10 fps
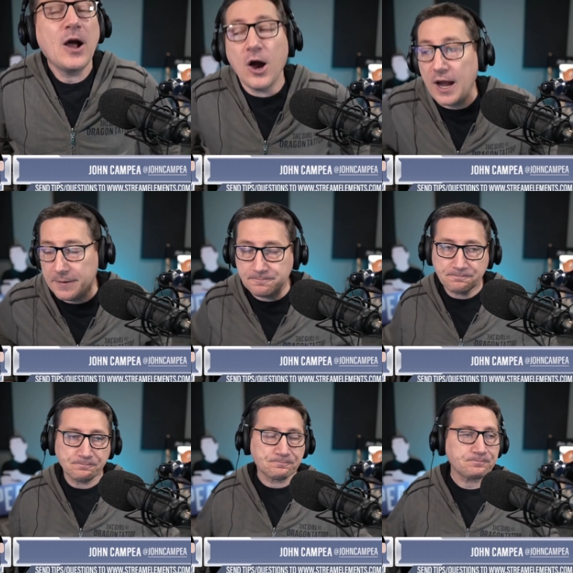All right.
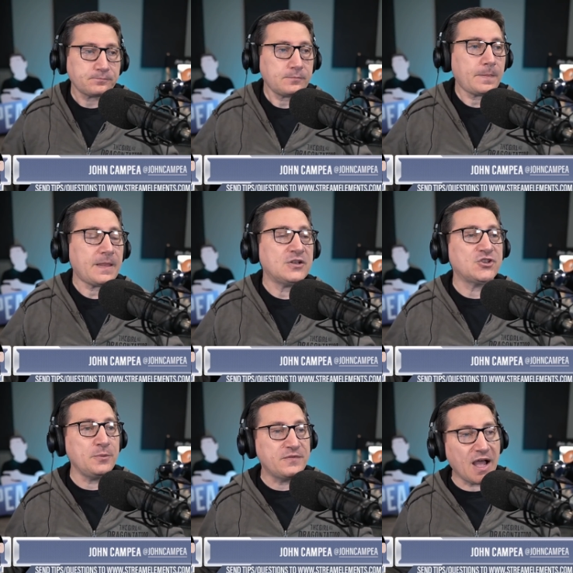
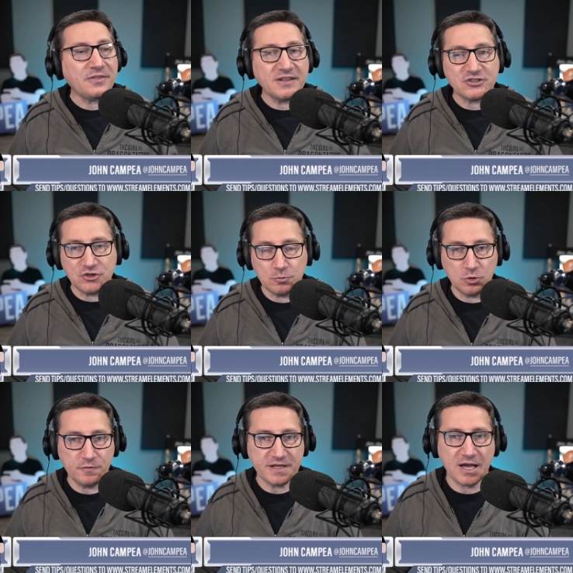So we've got this new
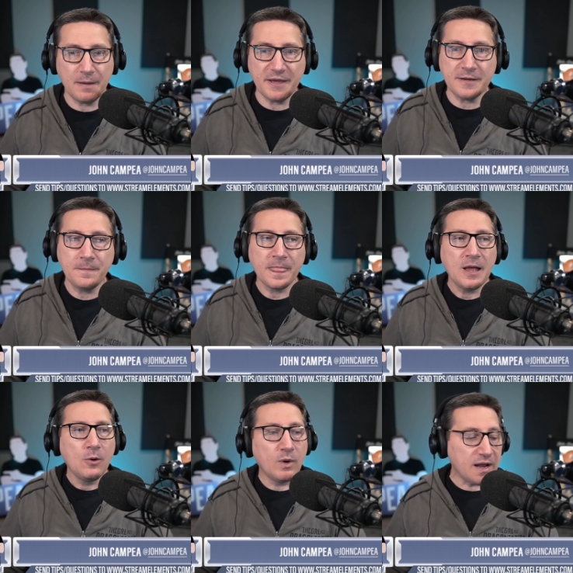movie coming.
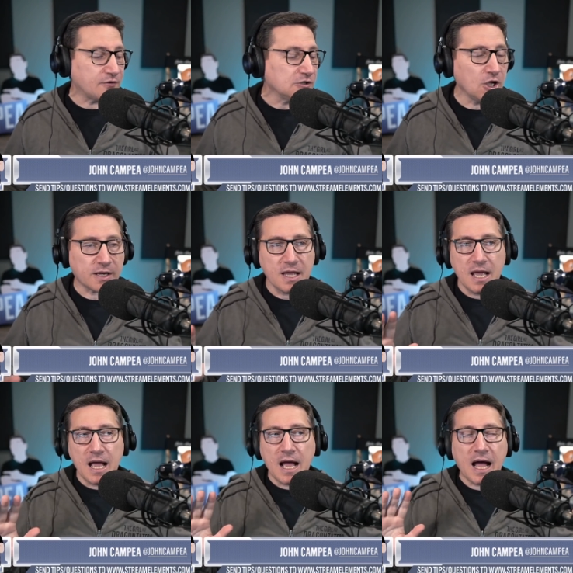Whatever. Look,
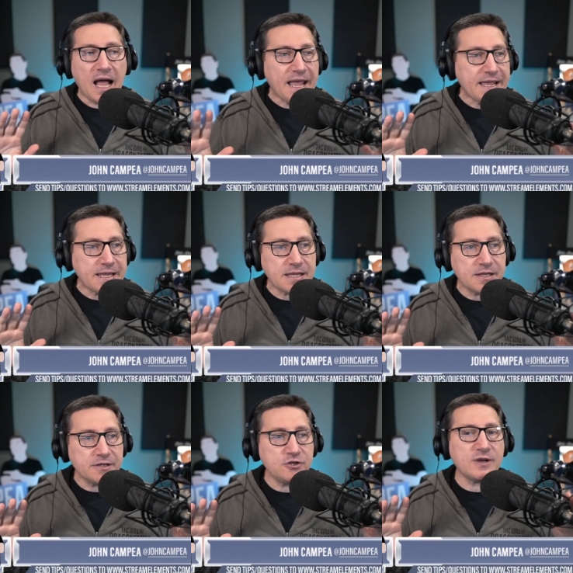I
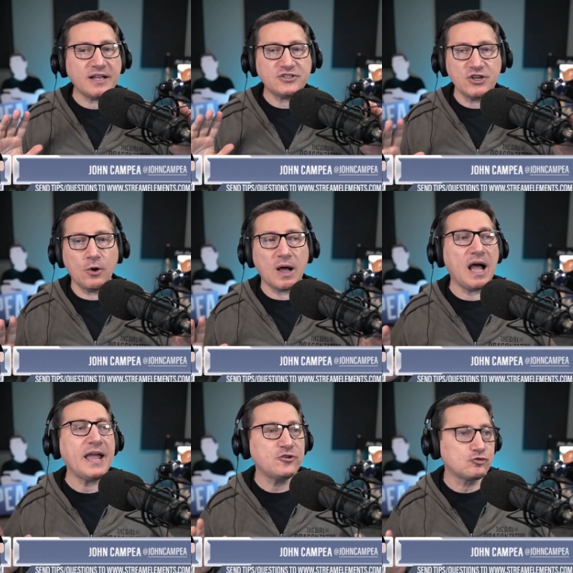you guys know
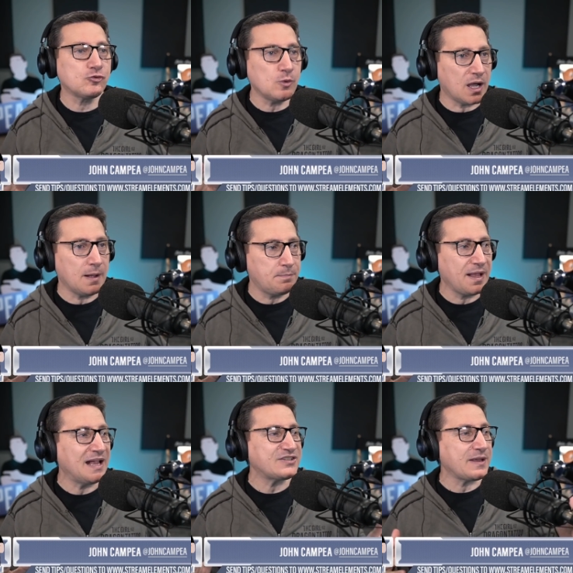I grew up
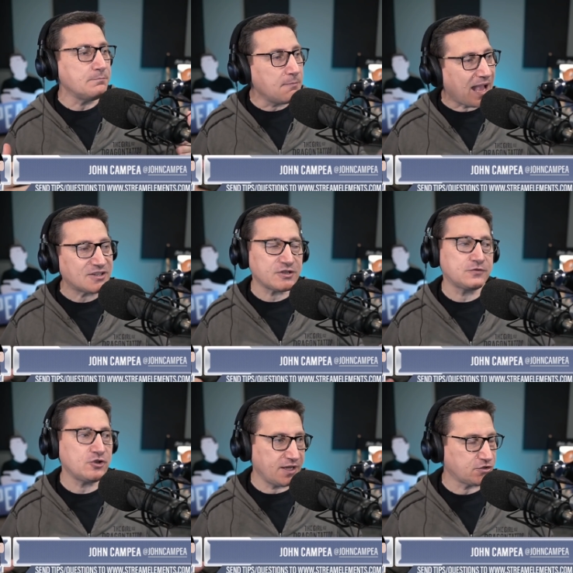as a
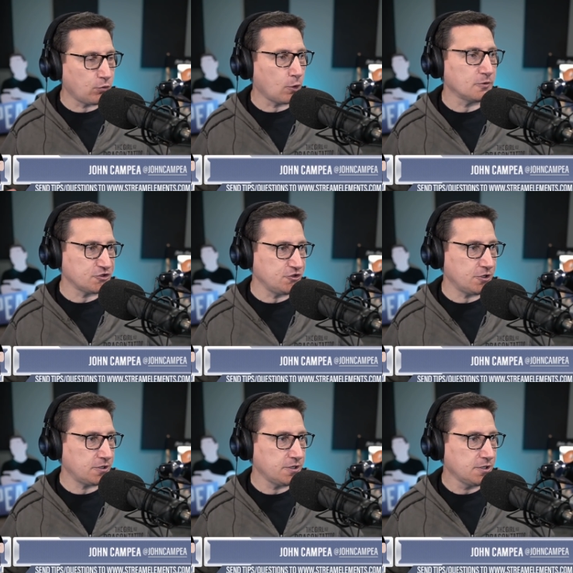massive Transformers
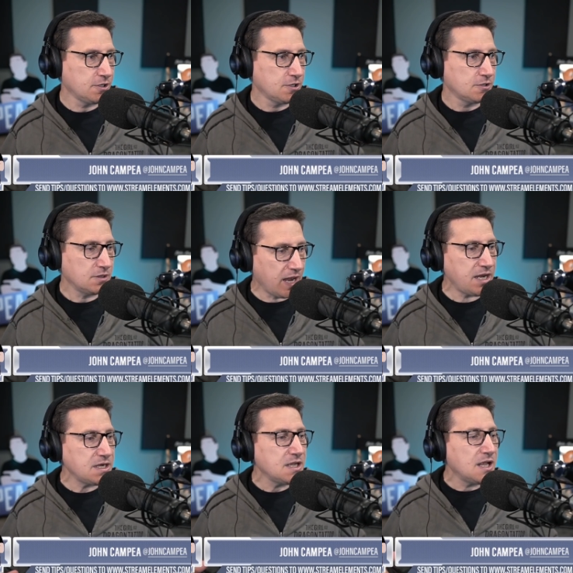nerd,
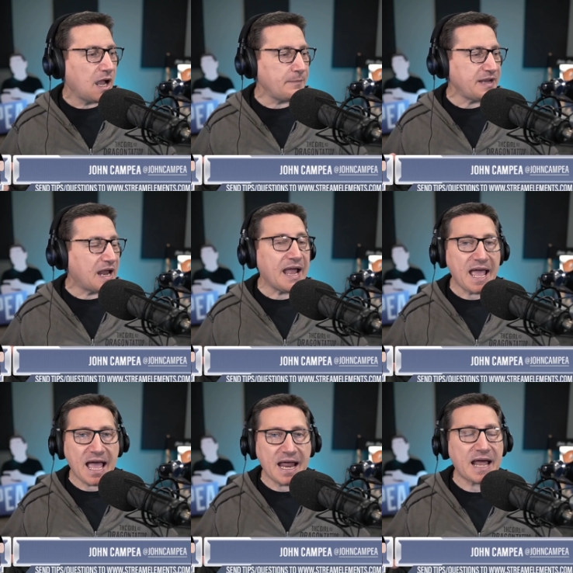right? I mean, I
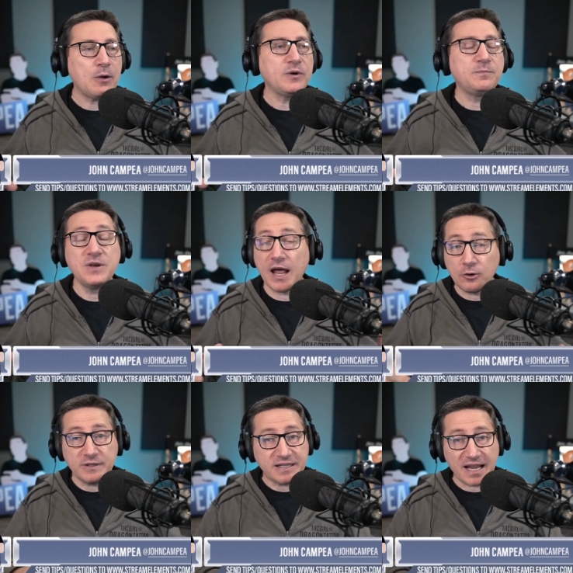had I would not
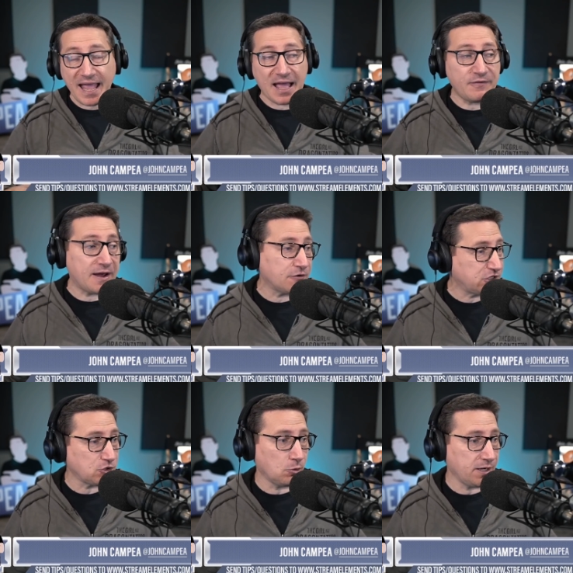only did I have every
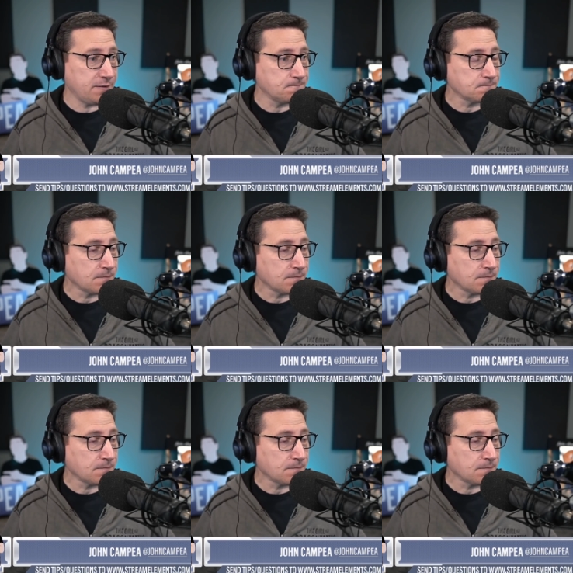toy,